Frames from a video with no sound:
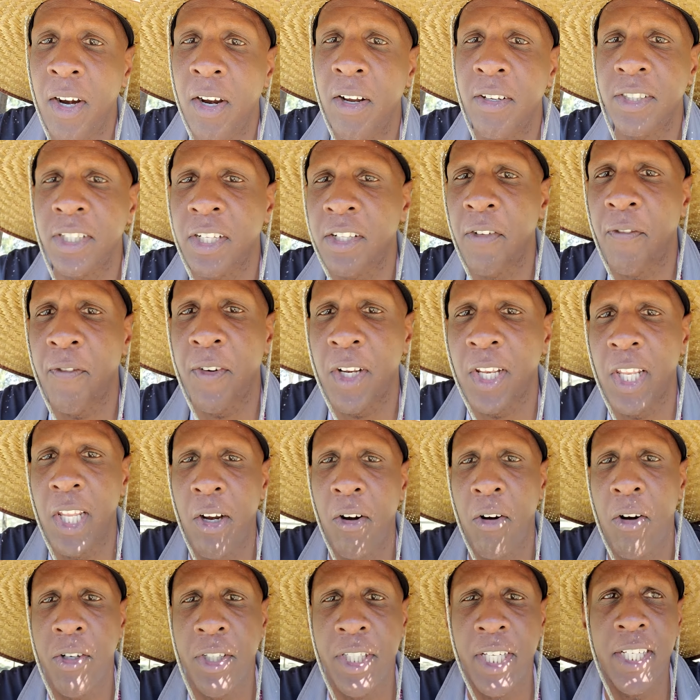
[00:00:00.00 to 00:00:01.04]
I was at the
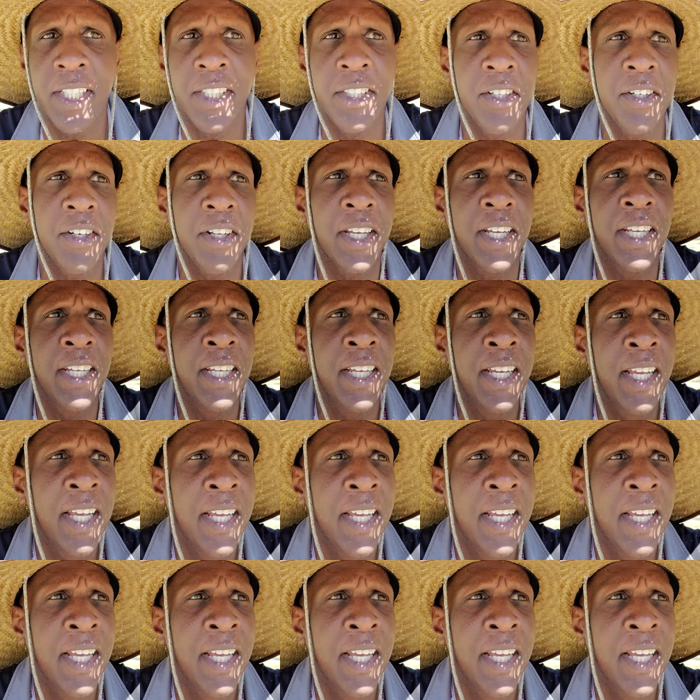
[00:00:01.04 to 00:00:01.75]
Valero yesterday.